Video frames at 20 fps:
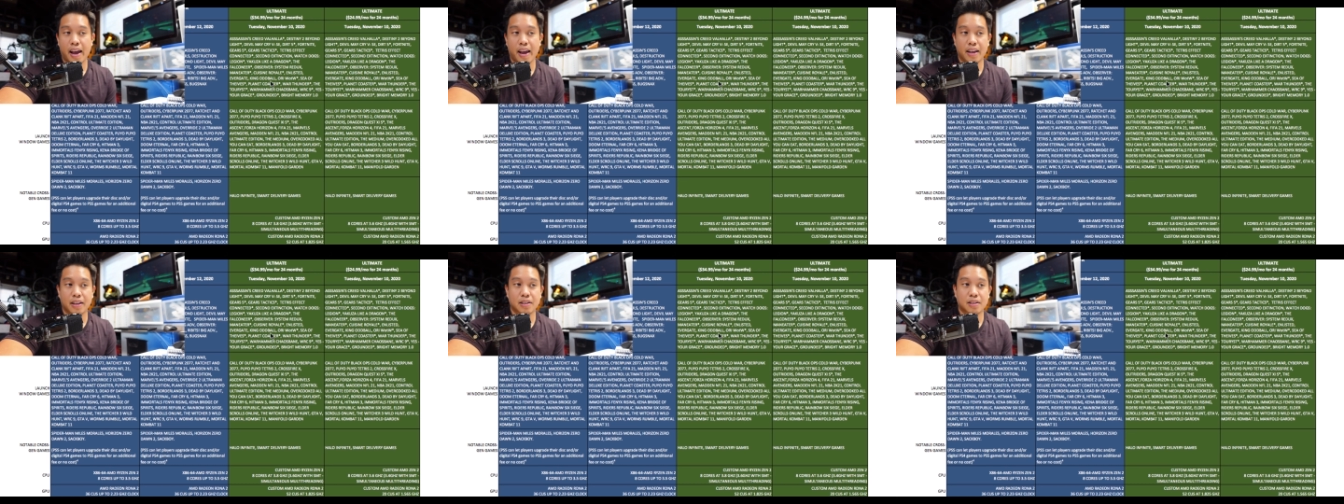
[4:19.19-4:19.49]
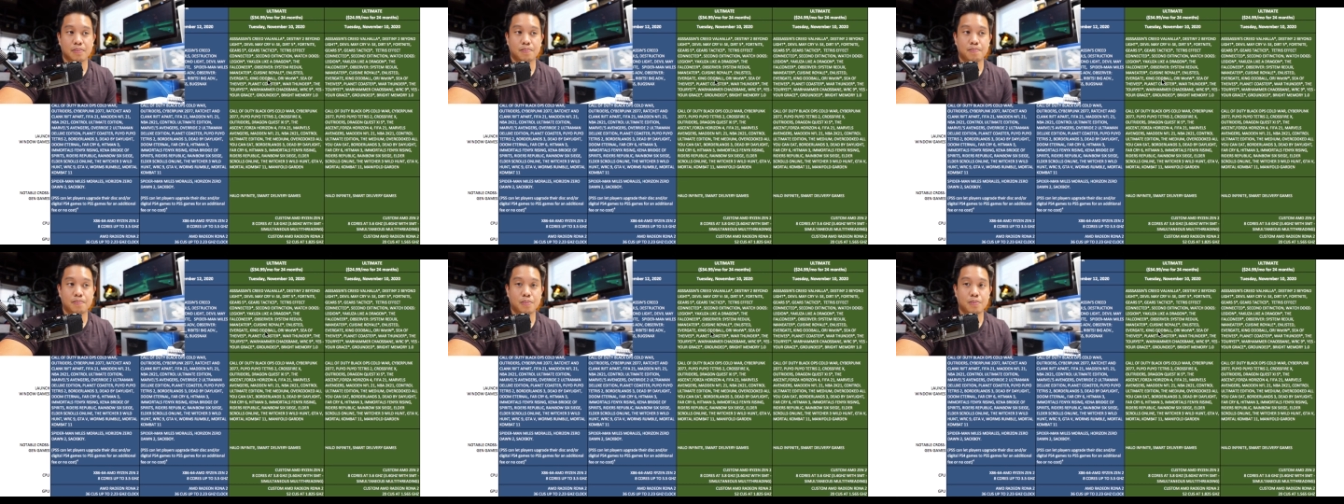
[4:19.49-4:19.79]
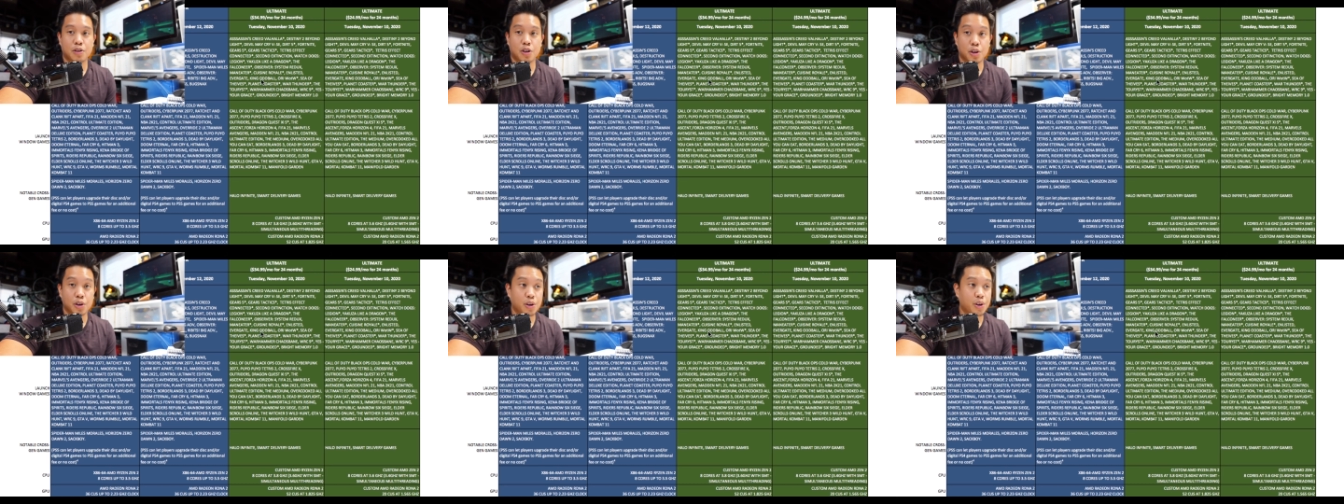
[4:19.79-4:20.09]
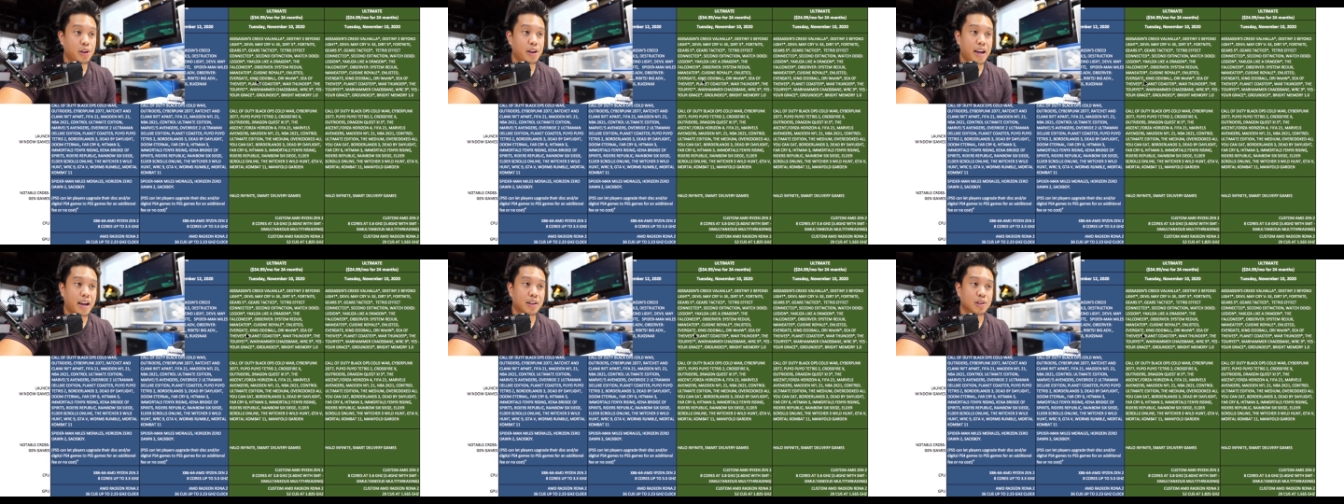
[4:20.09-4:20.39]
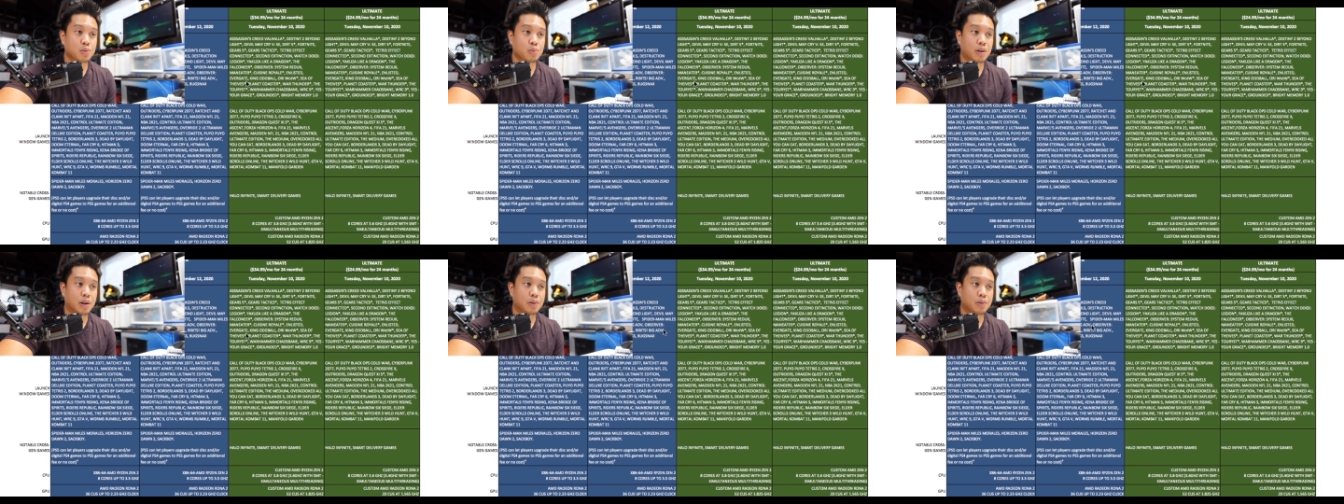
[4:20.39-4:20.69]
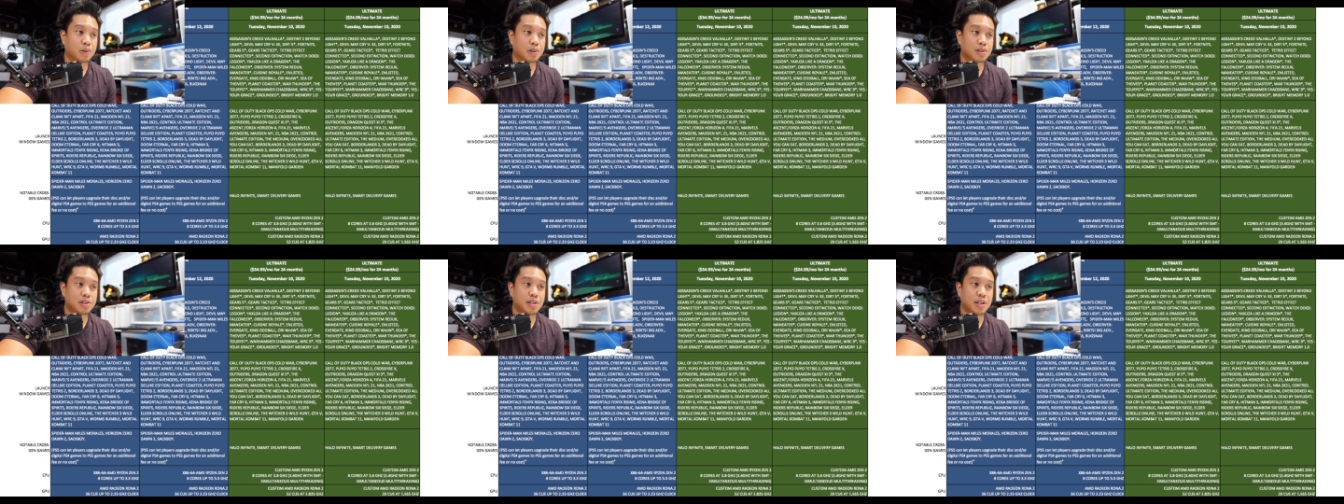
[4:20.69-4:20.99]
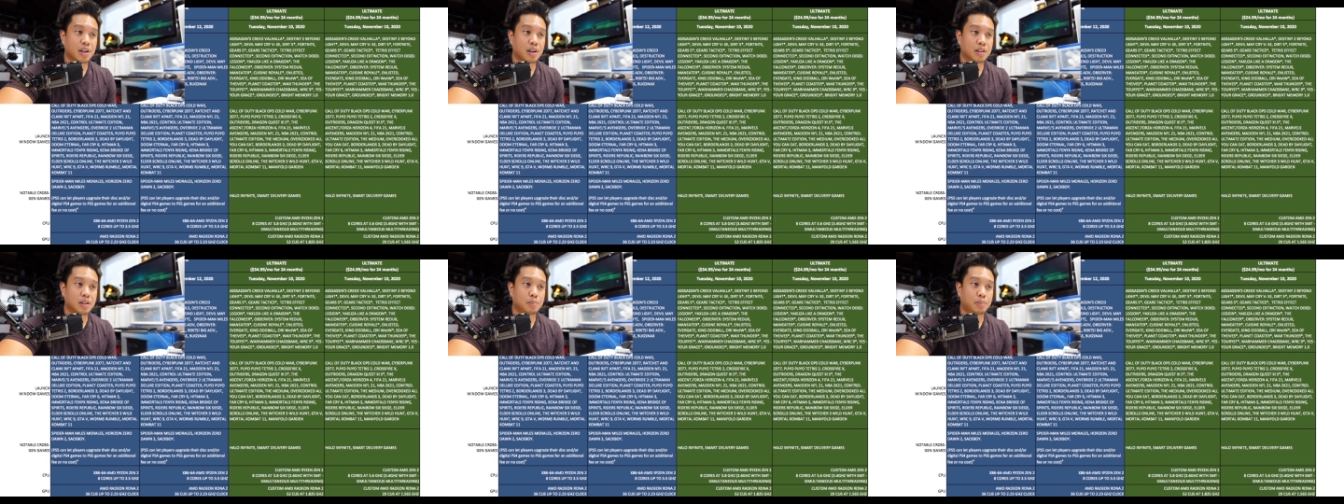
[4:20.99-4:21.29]
as good as what we're
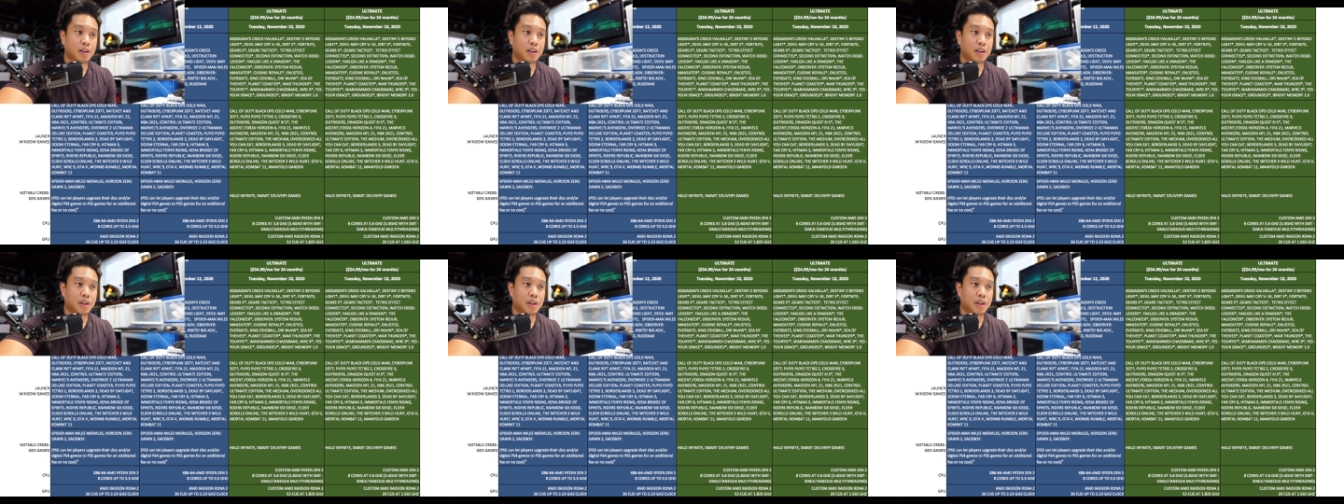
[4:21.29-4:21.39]
seeing on the